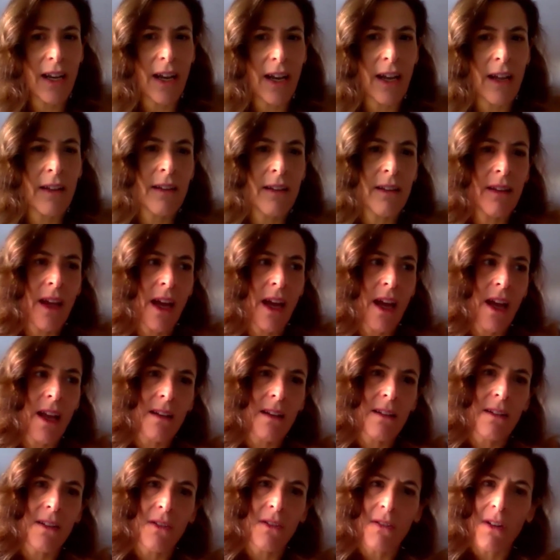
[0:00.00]
and
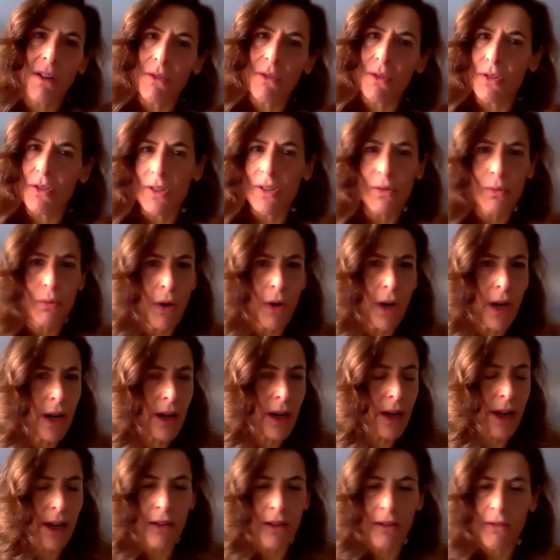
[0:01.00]
then you just
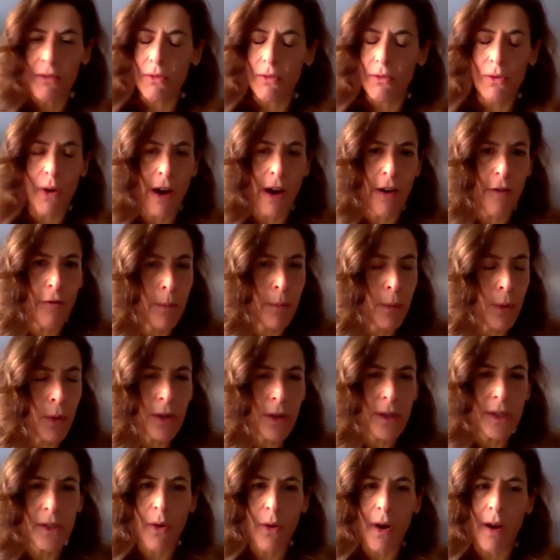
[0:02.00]
work, and you have
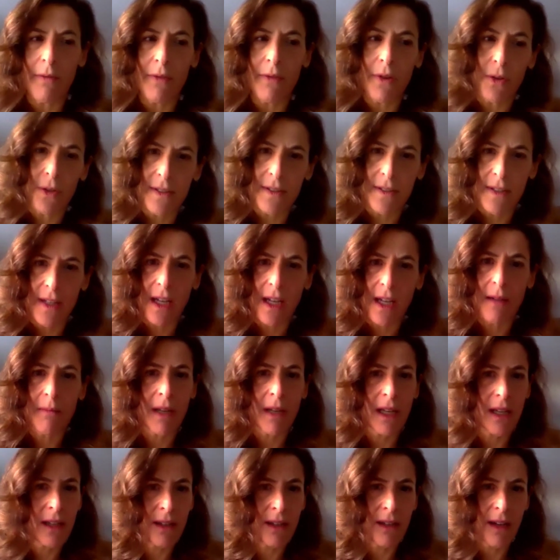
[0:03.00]
books, you have your team,
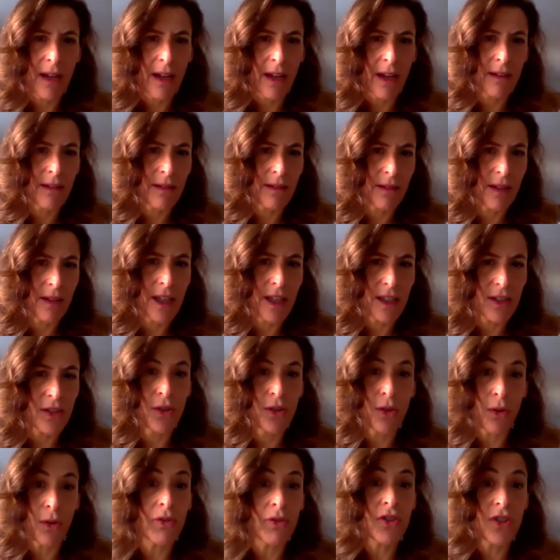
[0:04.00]
and things
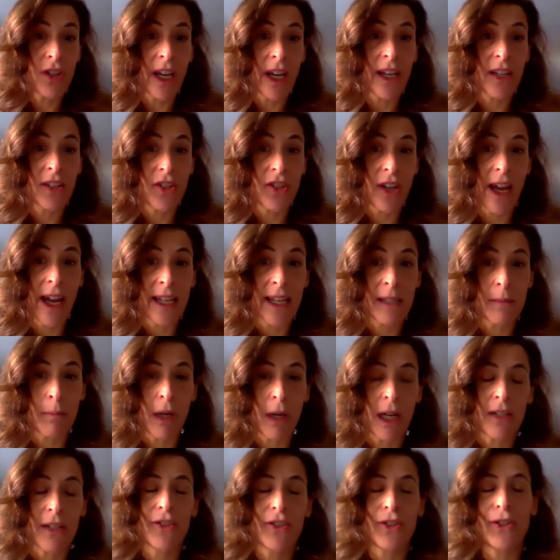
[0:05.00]
don't change as
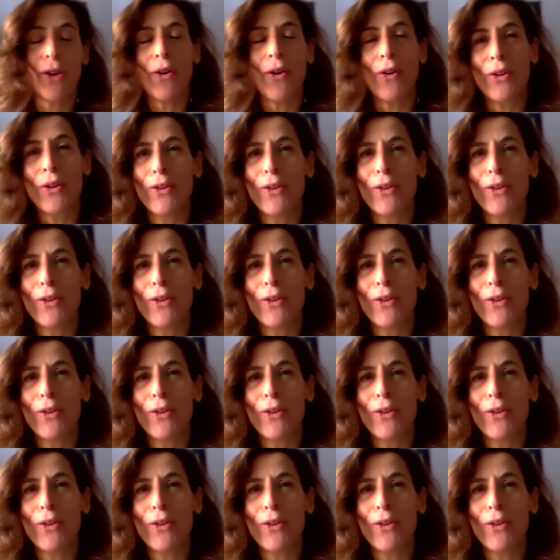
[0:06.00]
much. So